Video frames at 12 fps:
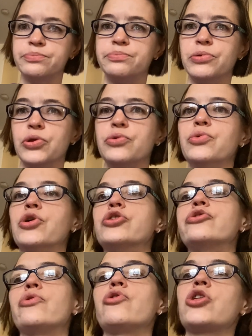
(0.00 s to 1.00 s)
blue
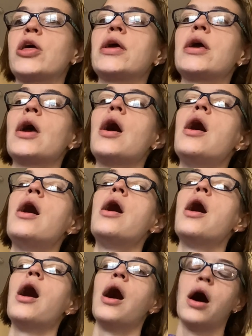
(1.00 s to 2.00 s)
crochet
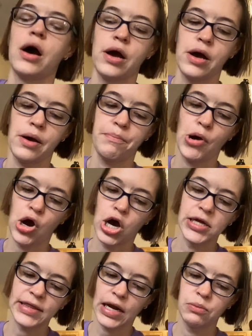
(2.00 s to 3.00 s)

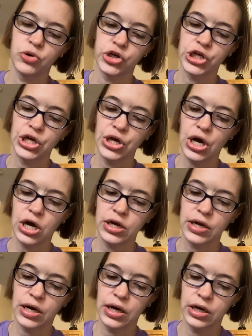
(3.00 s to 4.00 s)
pot that I'm working on.
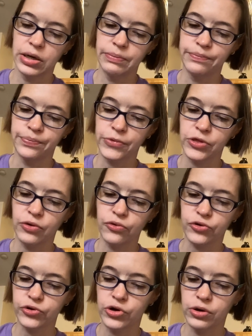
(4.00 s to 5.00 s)

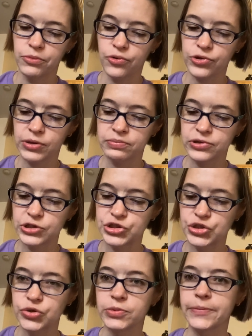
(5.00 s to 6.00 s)
Those are almost complete
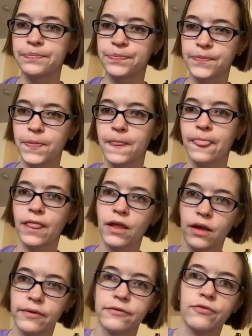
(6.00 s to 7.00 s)
too, but
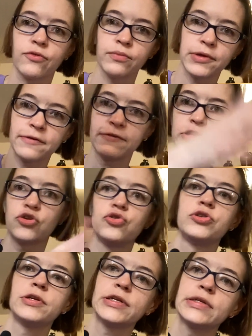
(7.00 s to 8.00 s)
will be featured
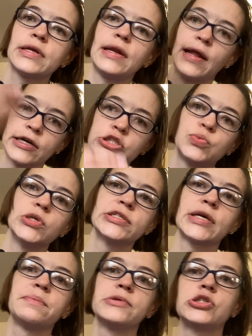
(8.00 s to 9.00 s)
in next week's
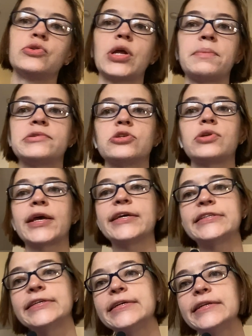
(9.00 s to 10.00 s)
episode
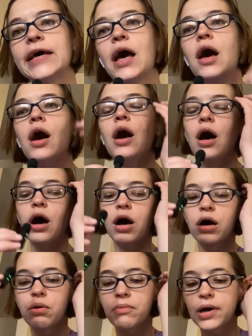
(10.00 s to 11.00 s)
18.
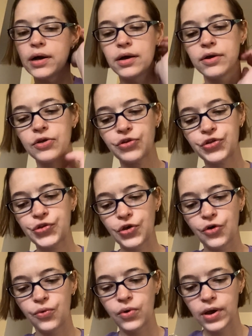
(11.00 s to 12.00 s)

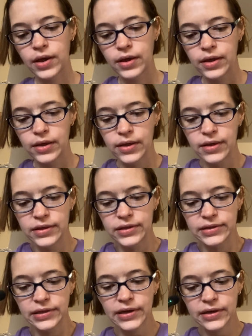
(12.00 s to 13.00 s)
So
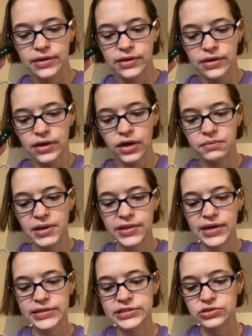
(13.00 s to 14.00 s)
yeah. And then
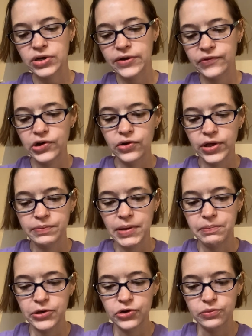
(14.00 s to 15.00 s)
I still have, like my bigger